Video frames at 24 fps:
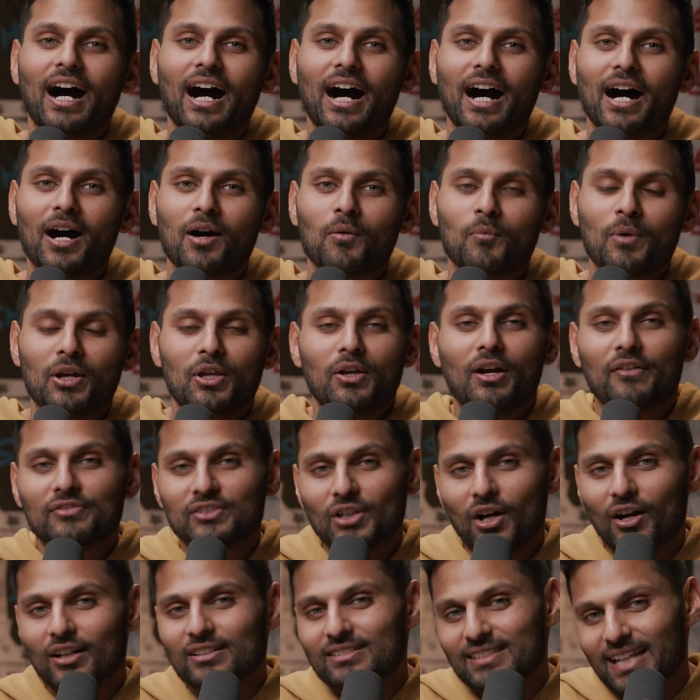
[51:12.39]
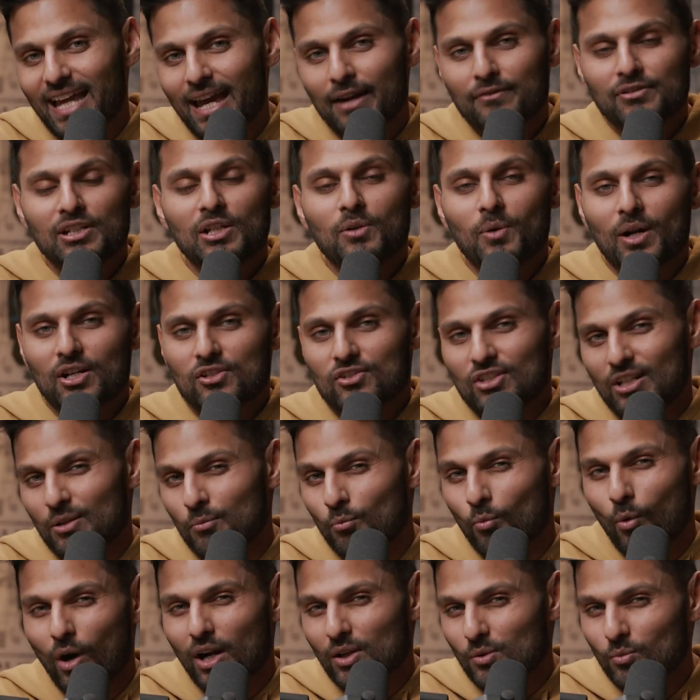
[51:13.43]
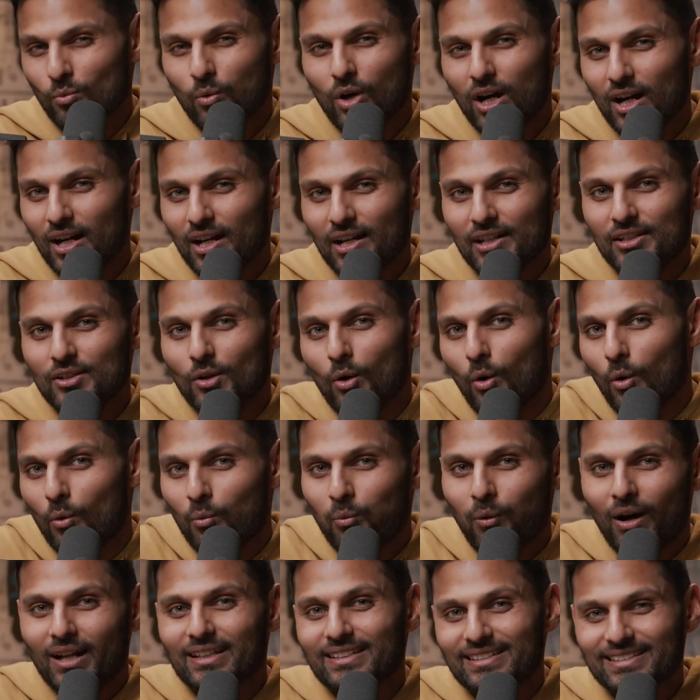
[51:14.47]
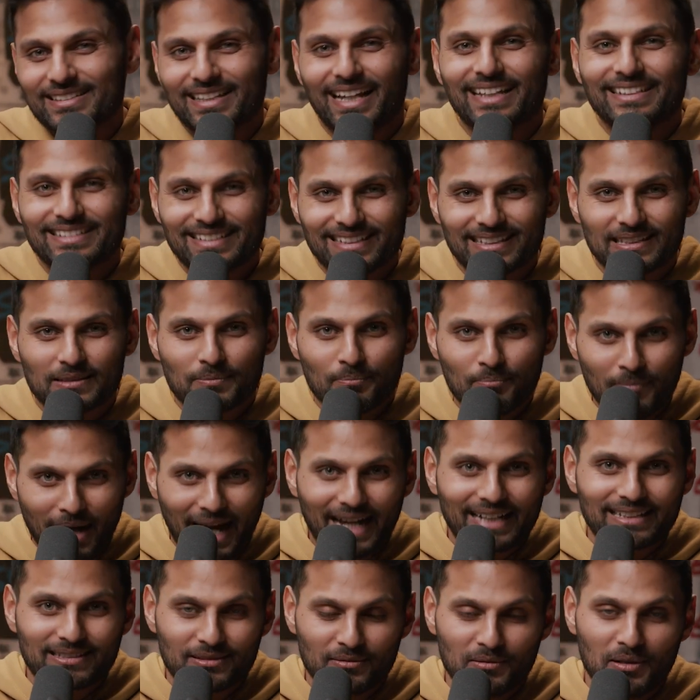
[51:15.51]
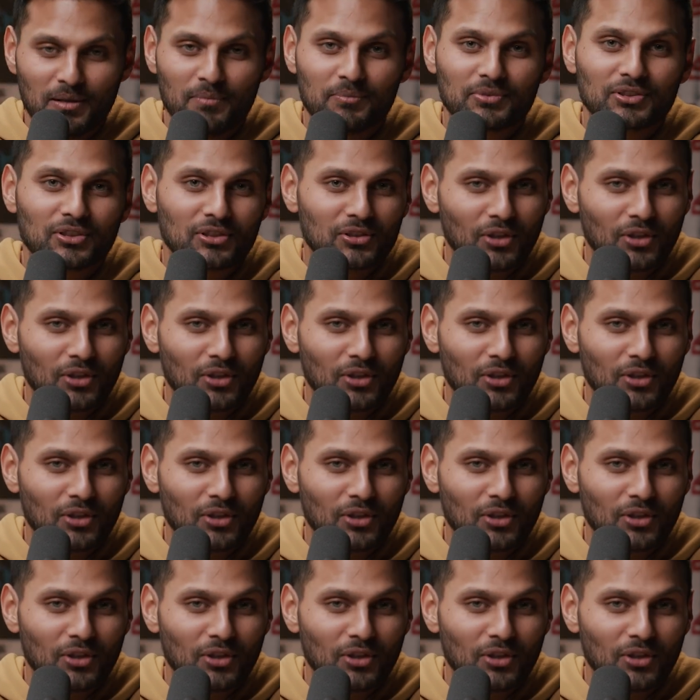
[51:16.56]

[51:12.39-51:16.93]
Uh, where you have to answer every question in one word or one sentence maximum.